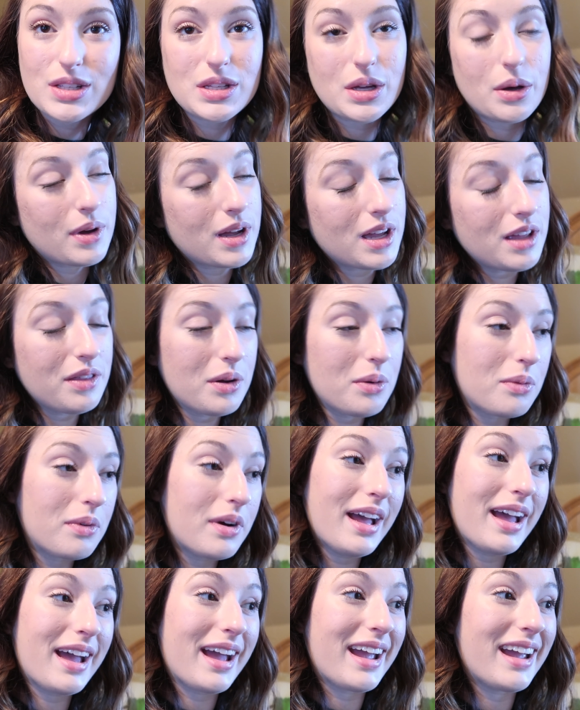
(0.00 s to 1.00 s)
So either
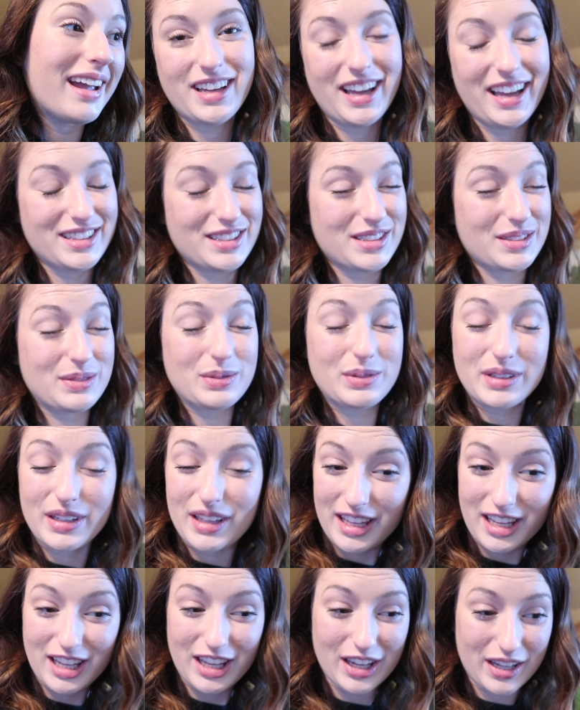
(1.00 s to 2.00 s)
way, it's
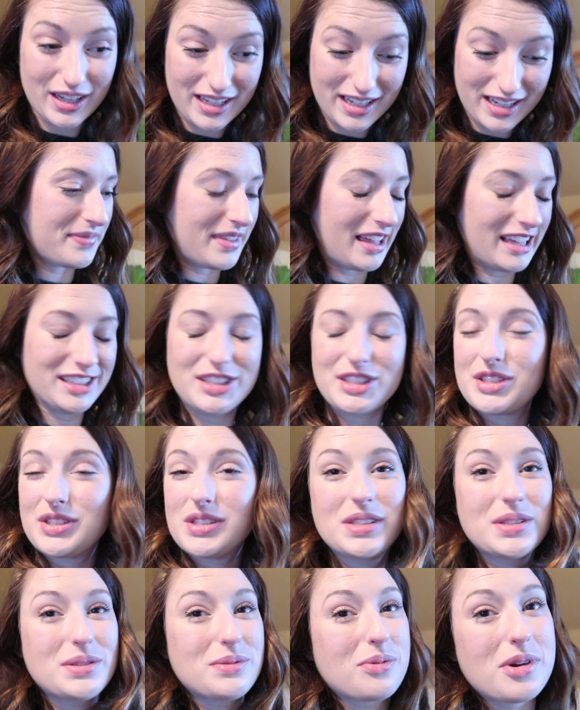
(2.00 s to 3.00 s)
really good. That's
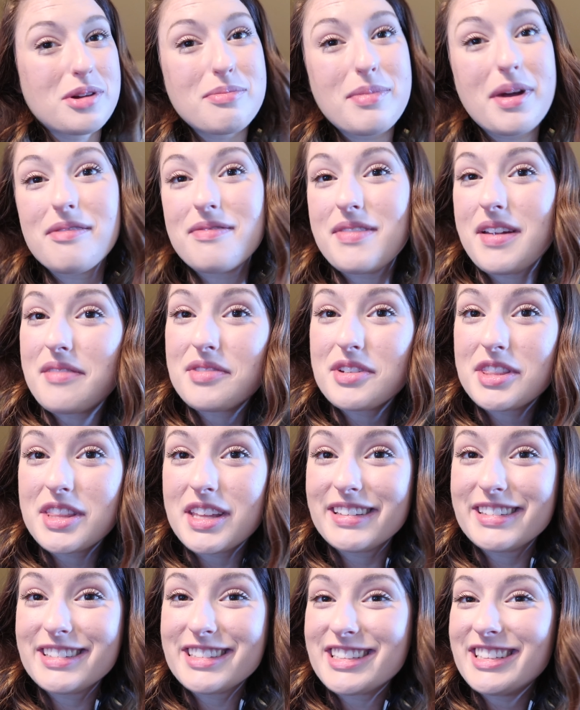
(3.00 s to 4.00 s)
just one of my favorite
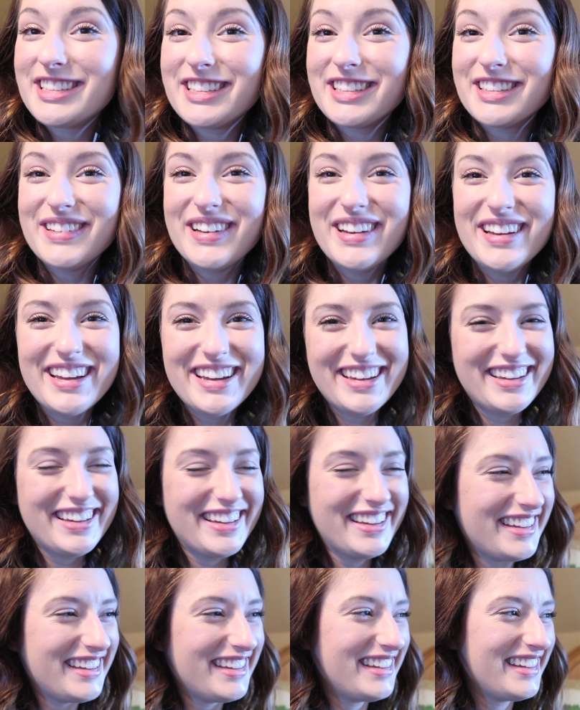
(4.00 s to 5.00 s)
things to
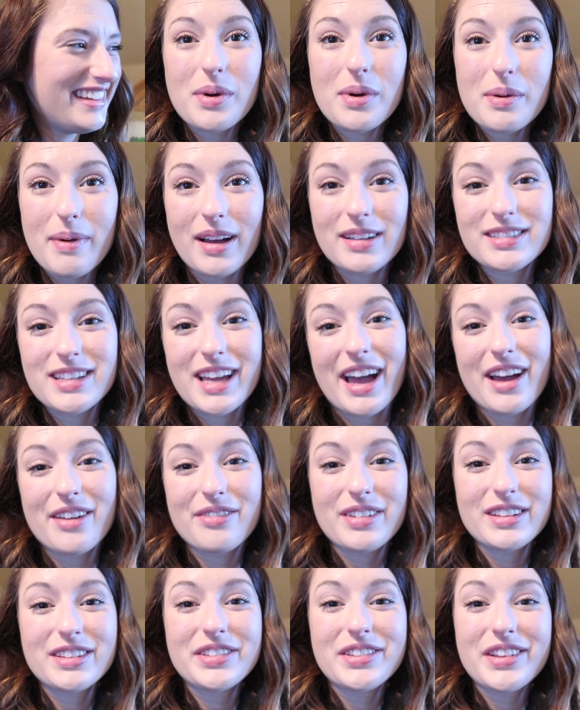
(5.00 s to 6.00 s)
do. we're about to
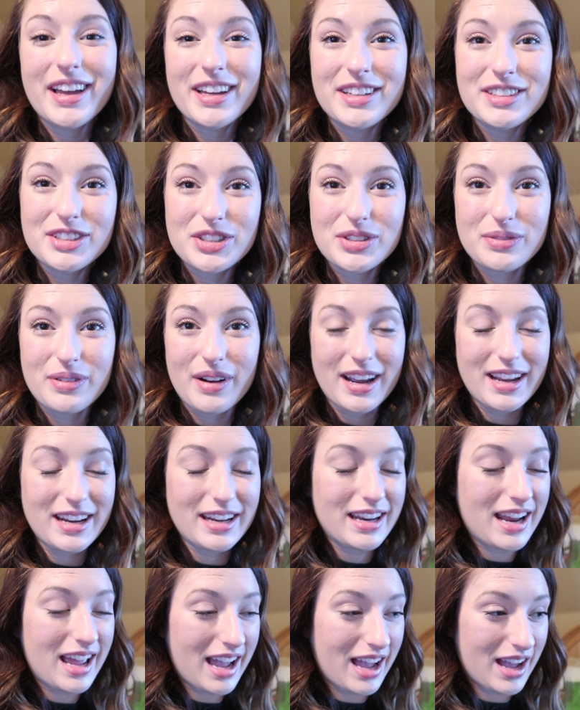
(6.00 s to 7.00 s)
have lunch
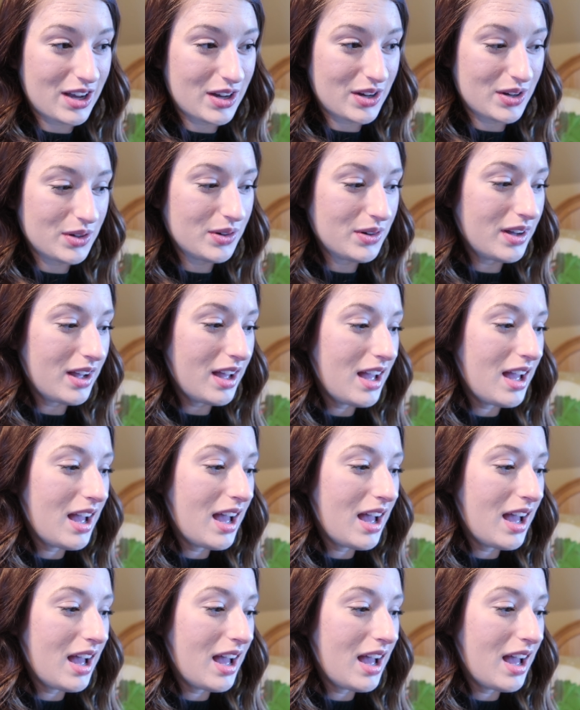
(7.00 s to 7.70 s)
right now.